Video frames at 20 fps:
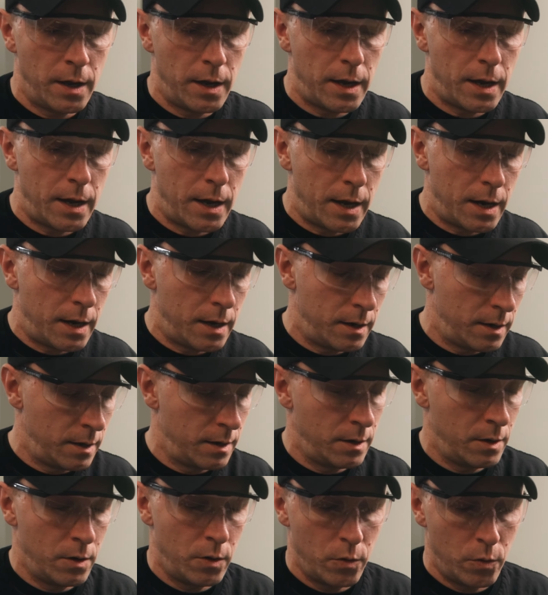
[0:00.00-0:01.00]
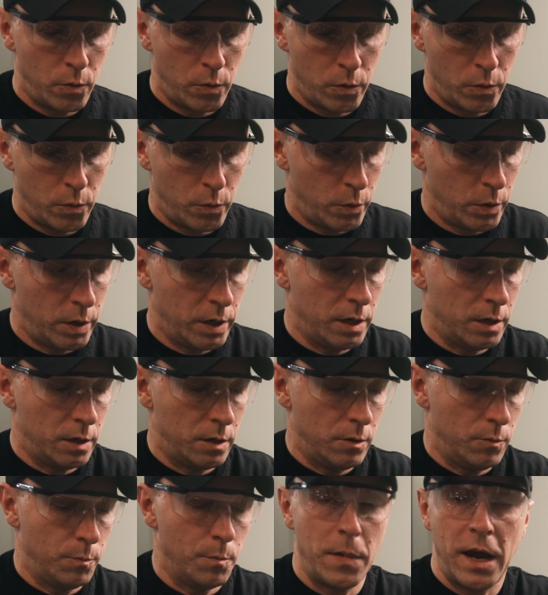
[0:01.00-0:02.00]
And we need
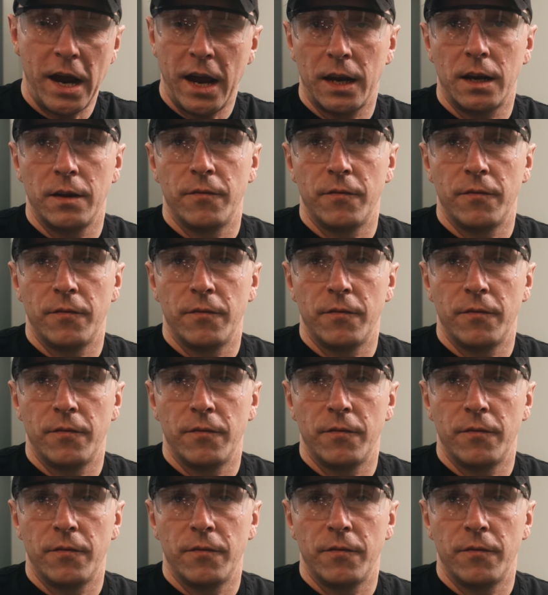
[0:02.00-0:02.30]
to make